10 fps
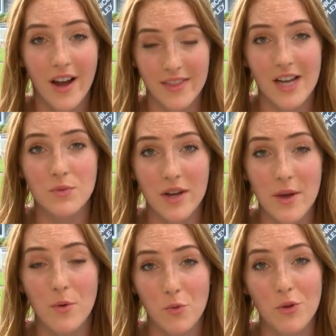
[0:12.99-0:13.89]
and that's why they
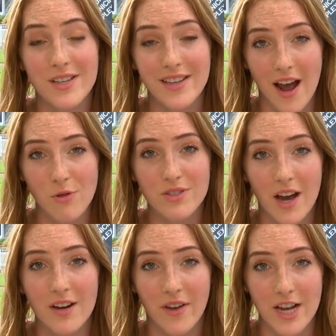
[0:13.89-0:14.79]
were ruled as
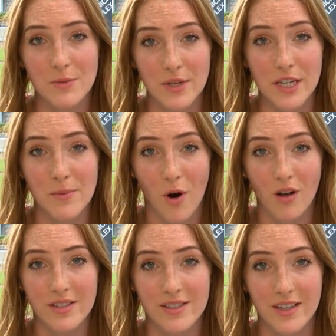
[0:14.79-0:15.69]
outside of HPD
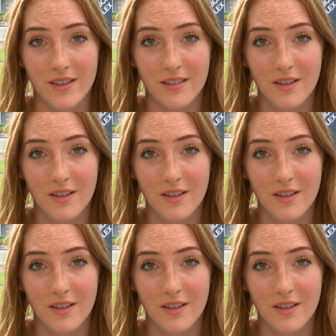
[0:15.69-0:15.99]
policy.